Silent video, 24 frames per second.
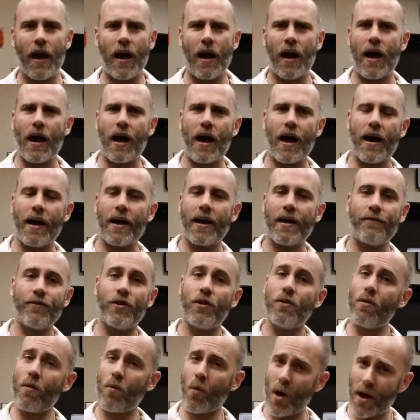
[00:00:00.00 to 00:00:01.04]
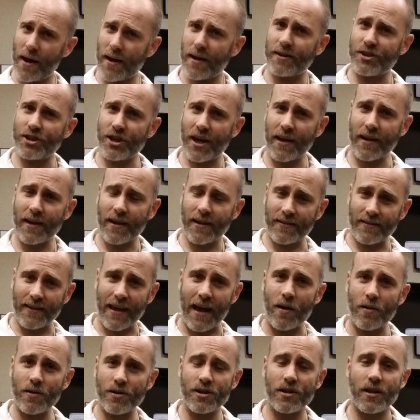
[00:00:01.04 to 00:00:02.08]
If you want to check us
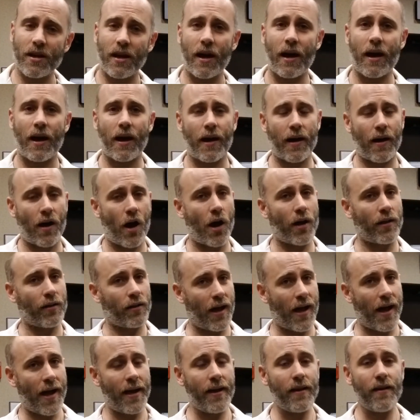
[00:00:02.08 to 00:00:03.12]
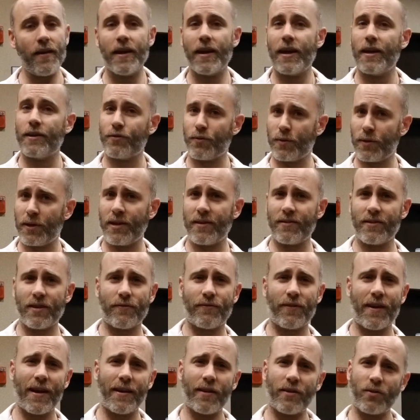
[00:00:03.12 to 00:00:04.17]
out online, it's really easy to
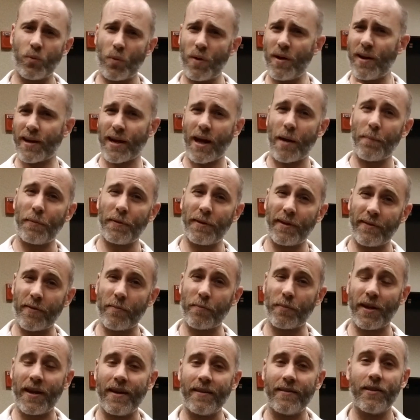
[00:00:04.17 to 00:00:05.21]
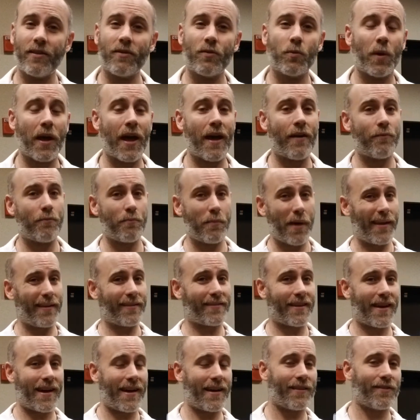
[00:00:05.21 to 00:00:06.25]
find us. We're in a couple different places. We have
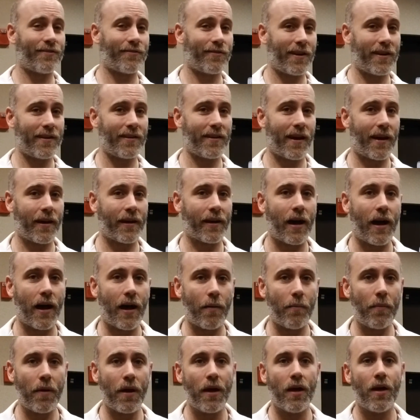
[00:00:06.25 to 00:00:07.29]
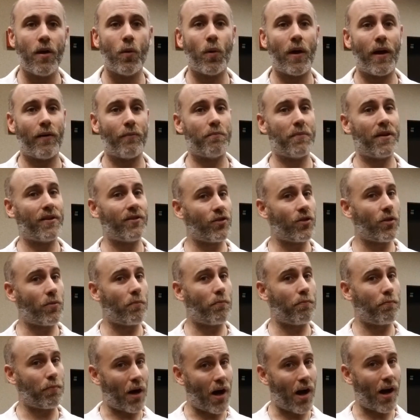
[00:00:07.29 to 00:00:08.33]
makesciencefun.com. We have
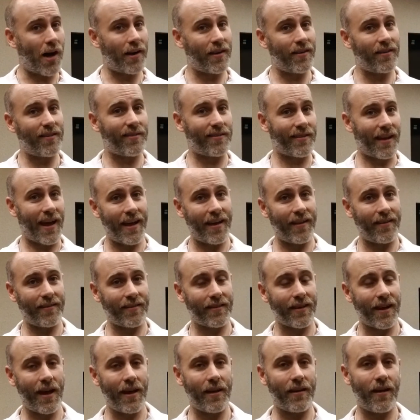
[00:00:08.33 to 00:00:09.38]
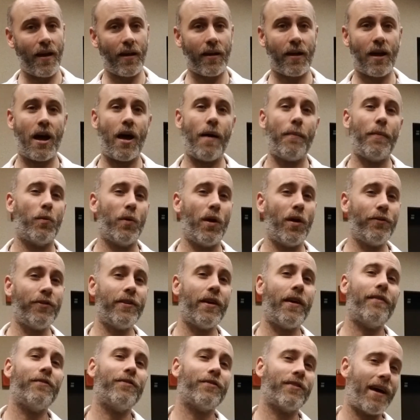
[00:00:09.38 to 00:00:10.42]
MrBondScienceGuy.com, and we also
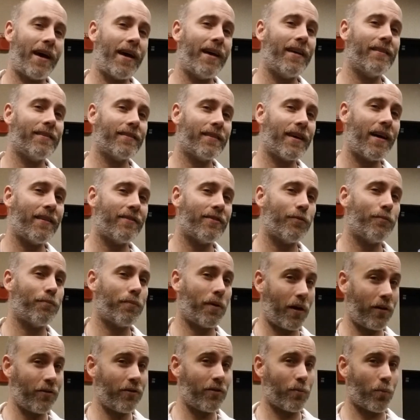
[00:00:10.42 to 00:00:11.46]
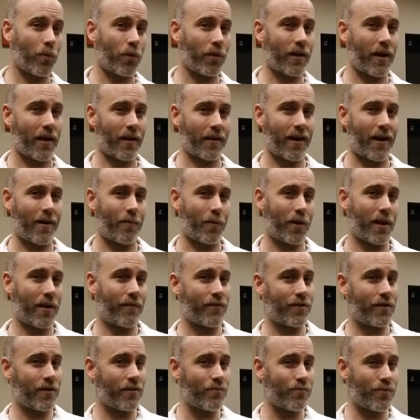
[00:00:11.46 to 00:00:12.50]
have ScienceGuysOfBaltimore.com. We have a
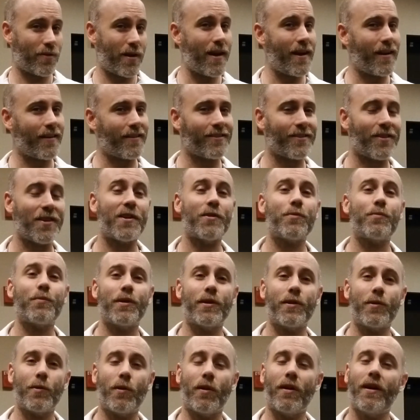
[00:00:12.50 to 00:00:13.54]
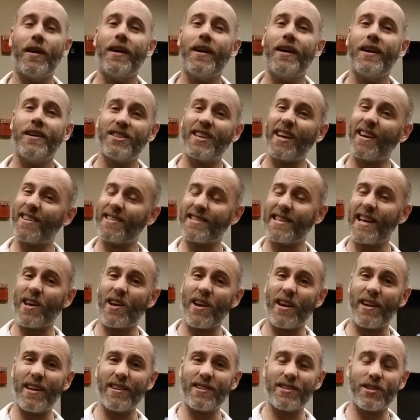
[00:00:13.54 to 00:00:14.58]
new branch, so that's pretty cool. Check us out
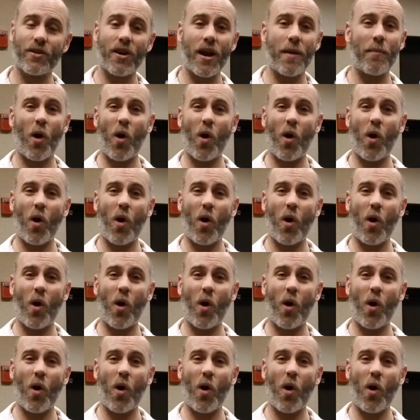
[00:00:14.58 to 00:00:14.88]
on Instagram.